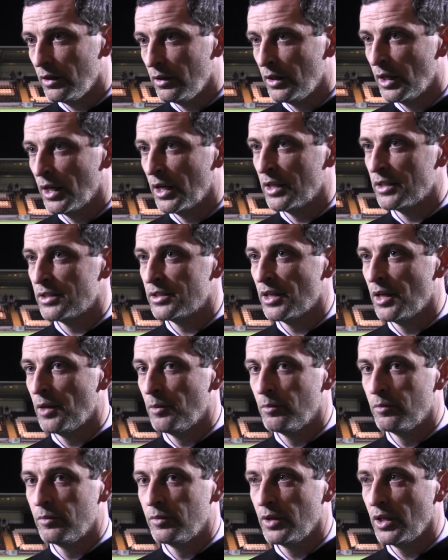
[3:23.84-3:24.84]
Yeah,
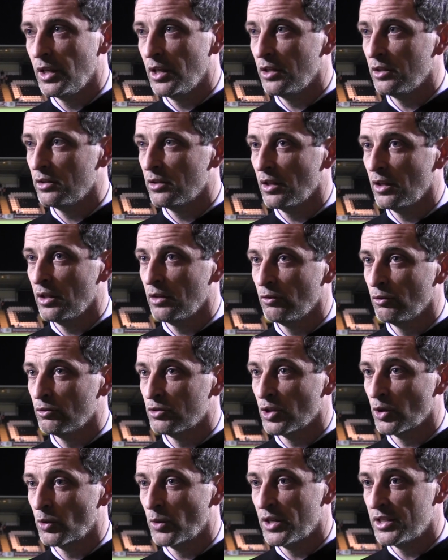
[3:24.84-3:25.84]
it
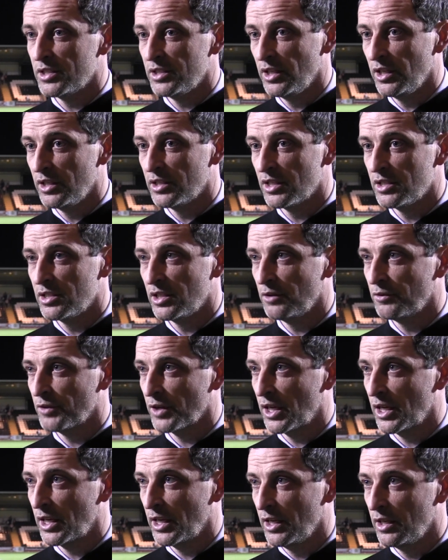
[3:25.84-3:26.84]
looks like quite a serious injury
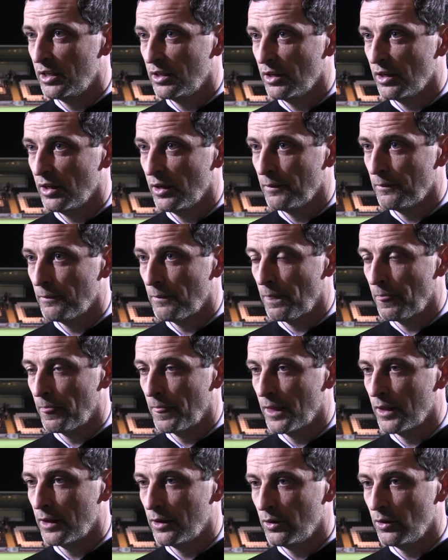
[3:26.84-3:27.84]
for Harry.
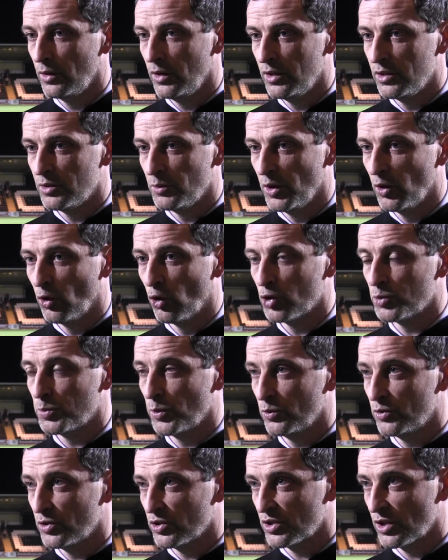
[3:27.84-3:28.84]
He's away at
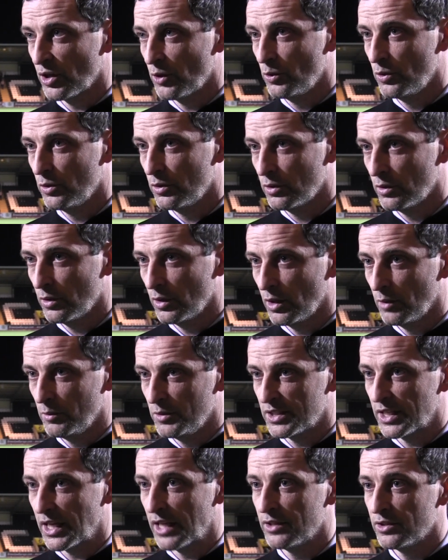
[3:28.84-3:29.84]
hospital just now.
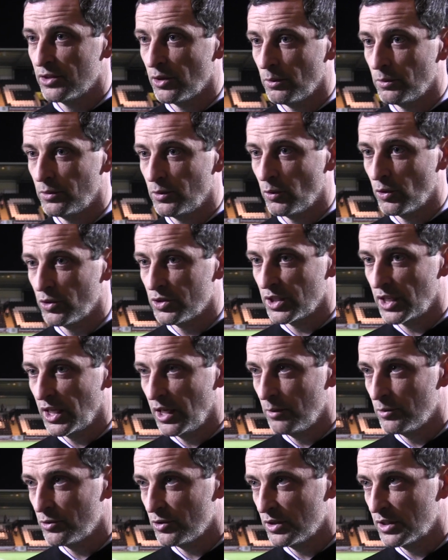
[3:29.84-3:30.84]
His dad's up to watch the
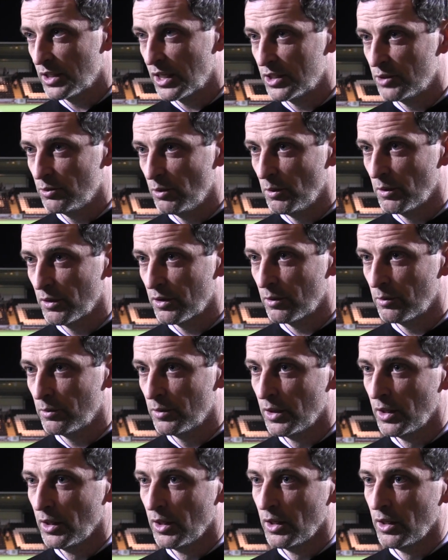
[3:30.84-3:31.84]
game, so his dad's away with
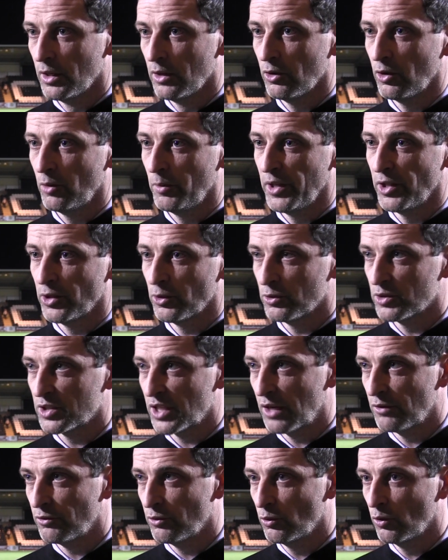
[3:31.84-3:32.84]
him. Our medical
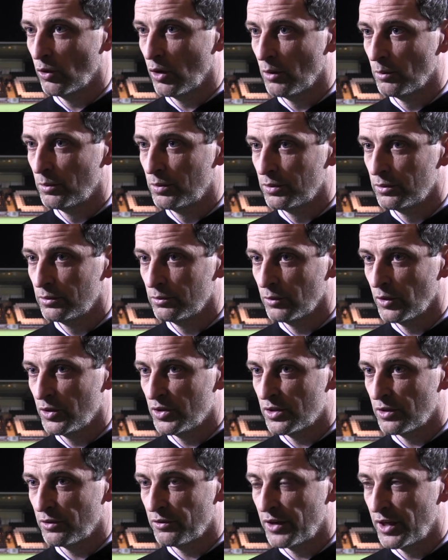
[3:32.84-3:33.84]
staff will go up
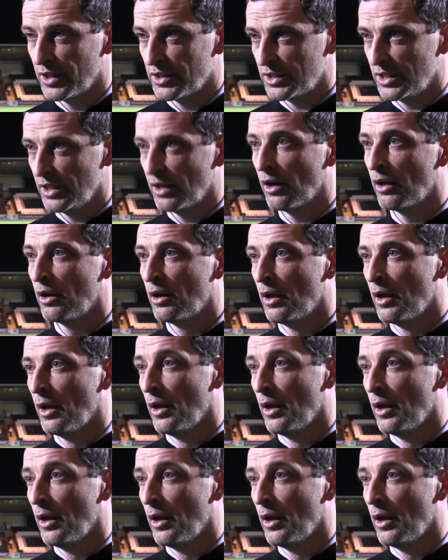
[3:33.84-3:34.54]
once they're finished here.